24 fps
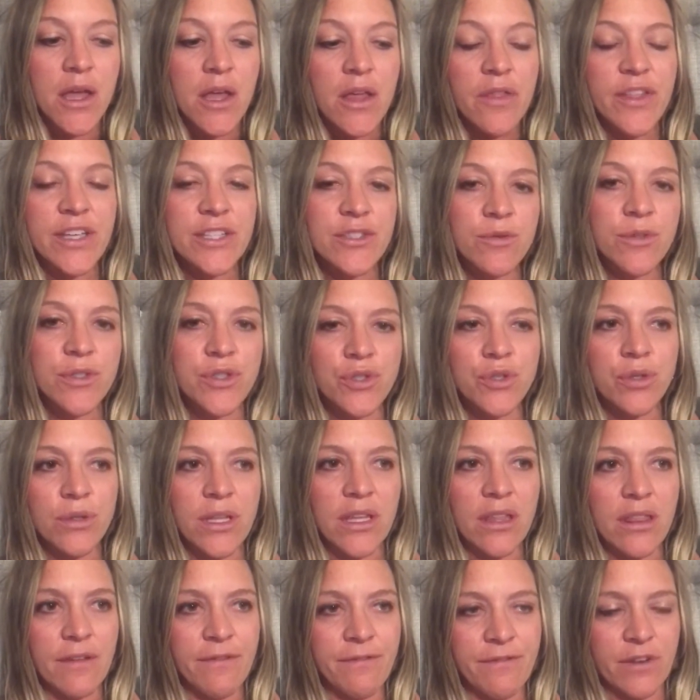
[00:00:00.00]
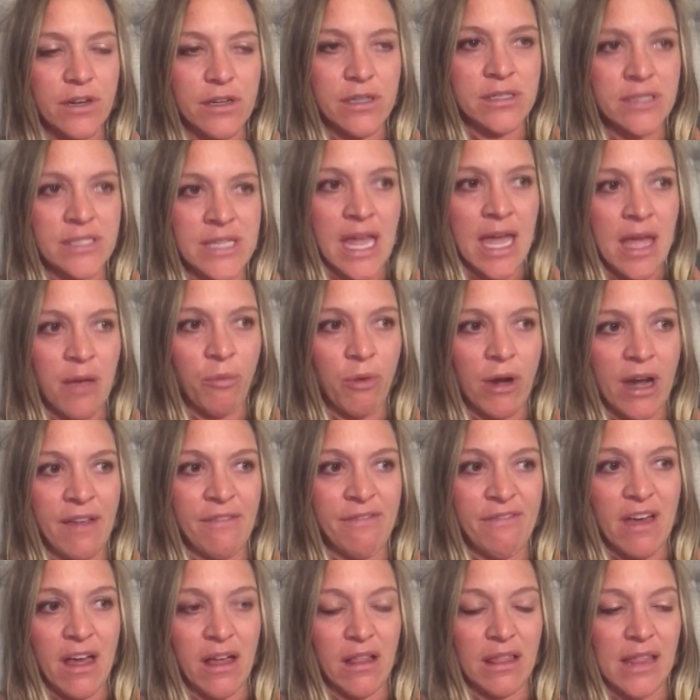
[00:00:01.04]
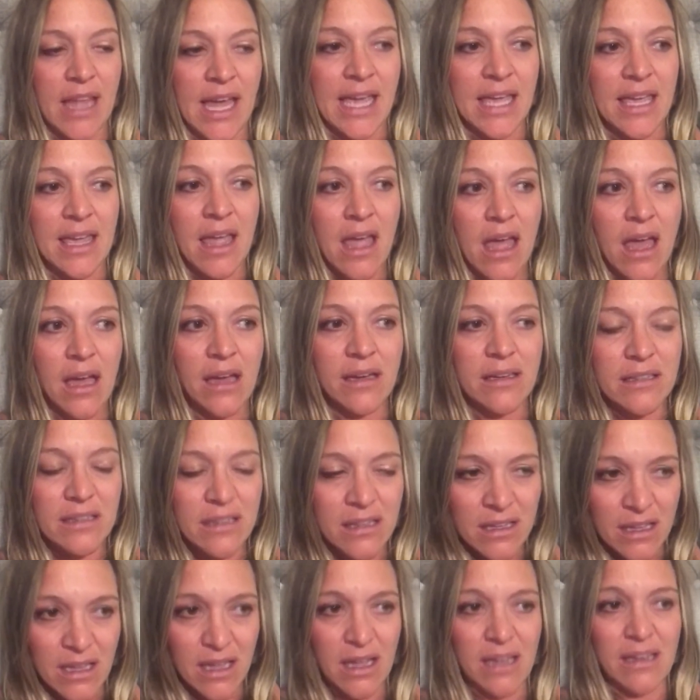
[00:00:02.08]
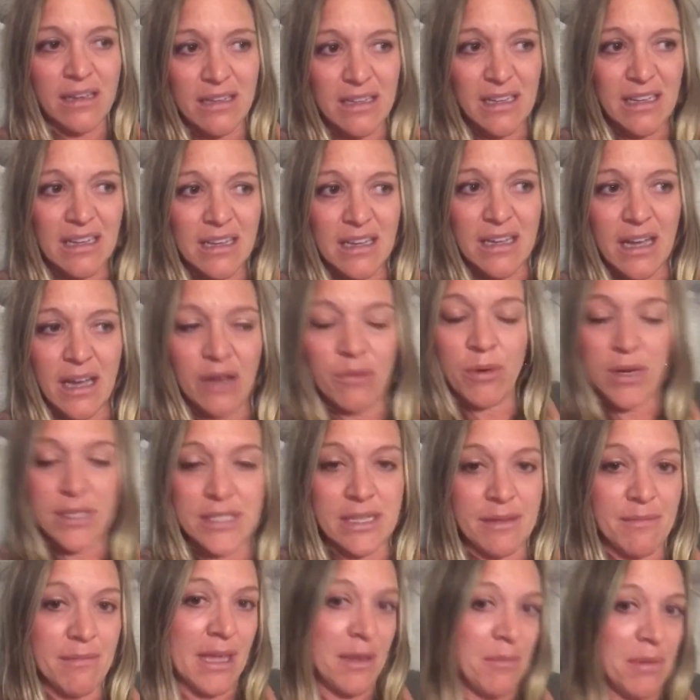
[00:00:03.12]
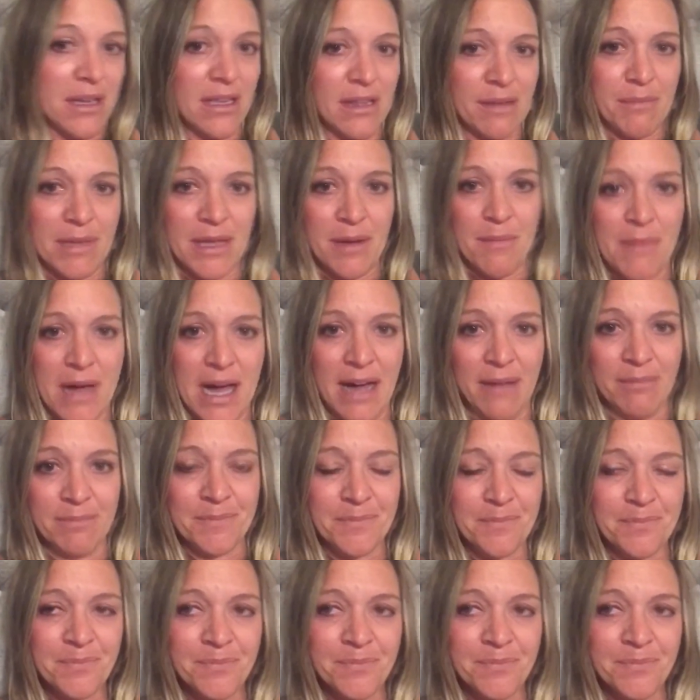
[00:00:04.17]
this was truly the first time where I felt like I wasn't maybe going to be a mom,